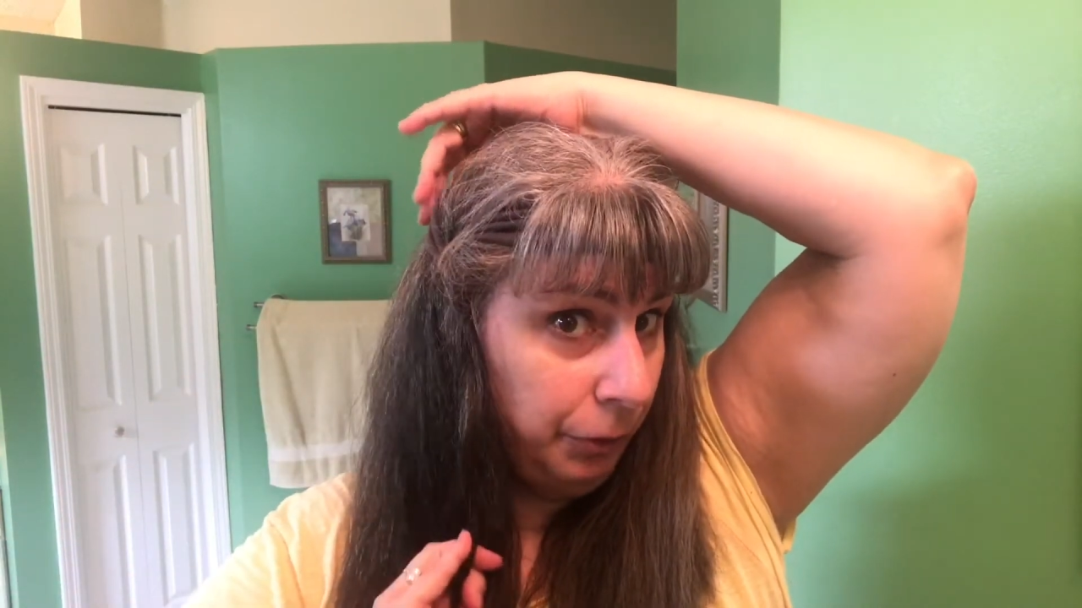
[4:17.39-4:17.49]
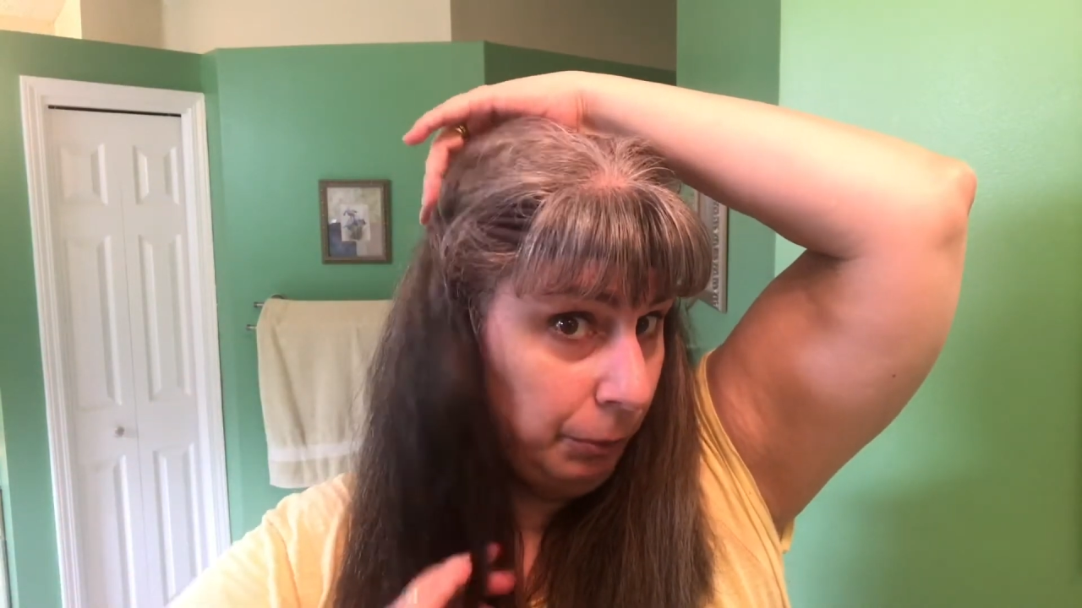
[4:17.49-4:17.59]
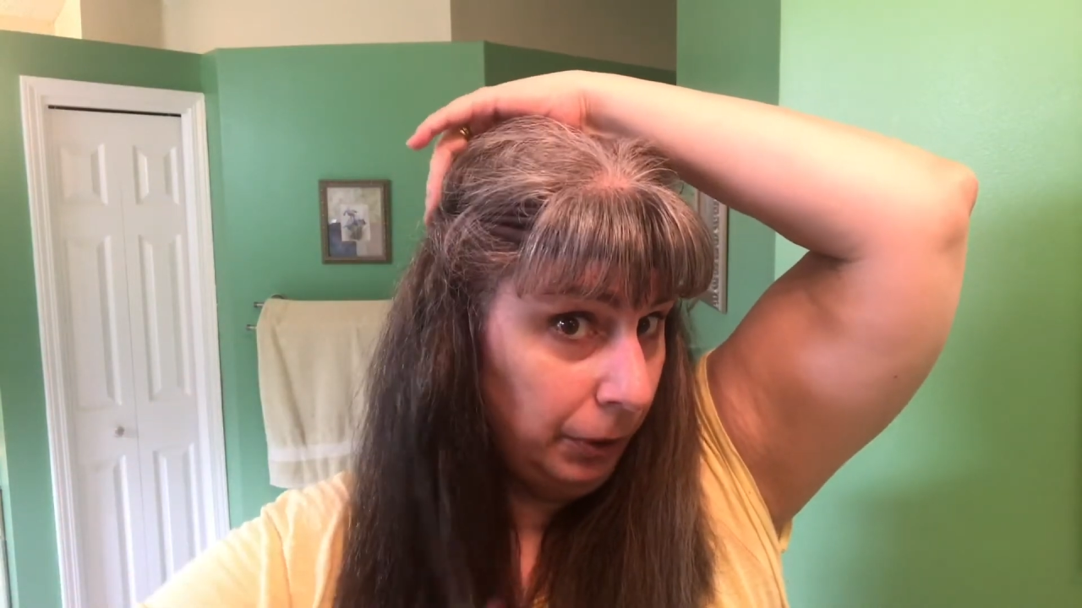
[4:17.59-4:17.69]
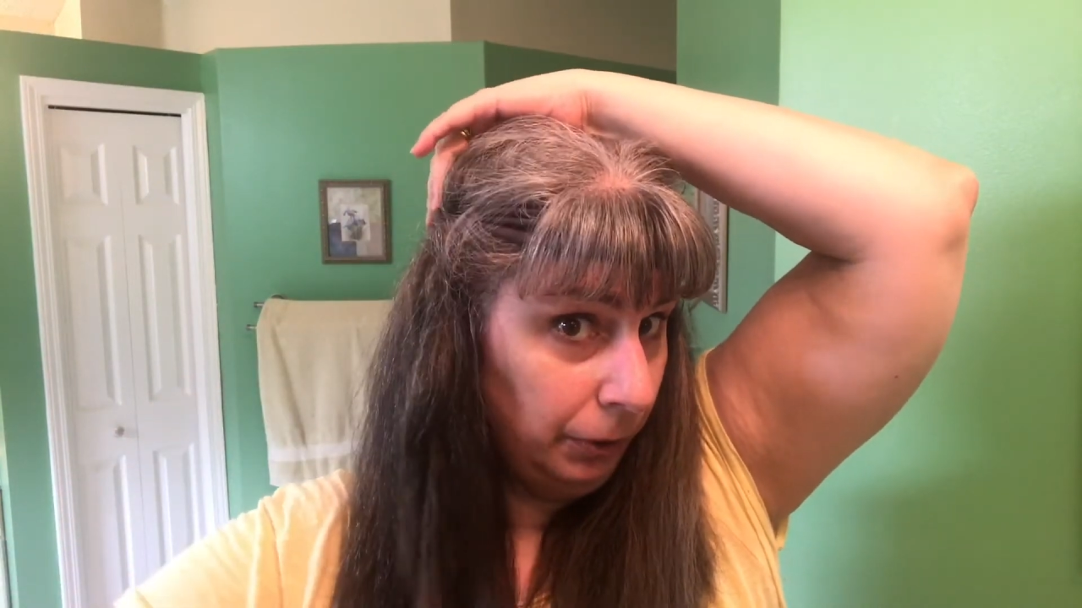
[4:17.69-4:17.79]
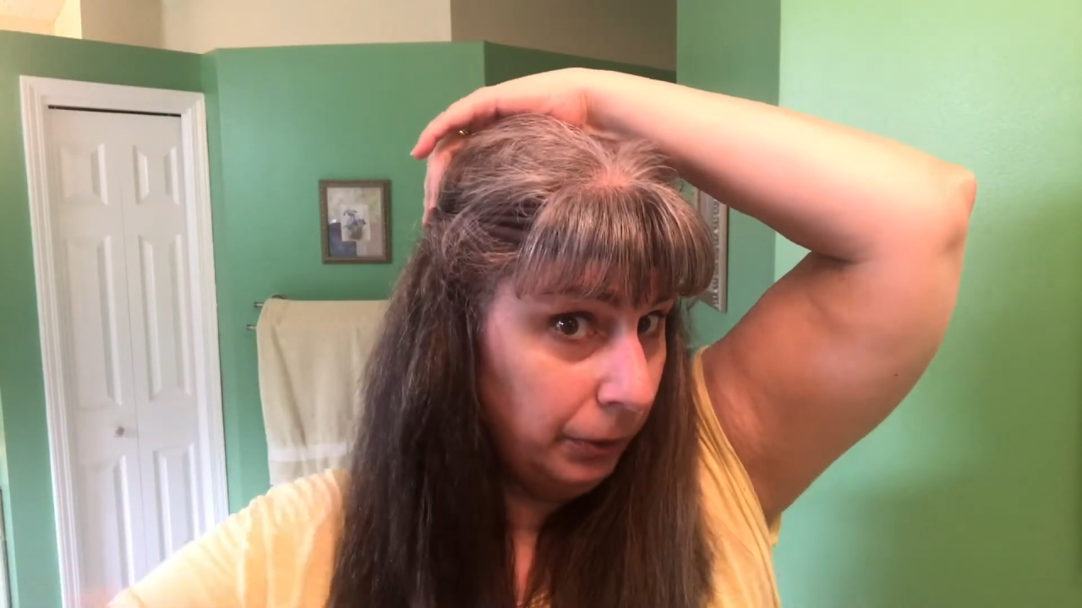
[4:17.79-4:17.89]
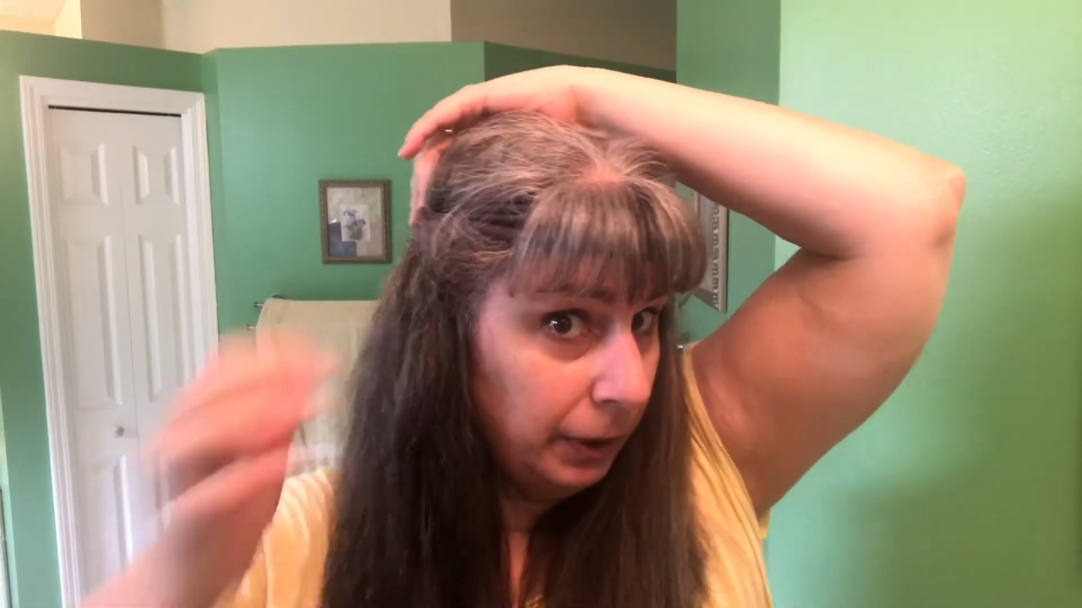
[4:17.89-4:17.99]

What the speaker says: through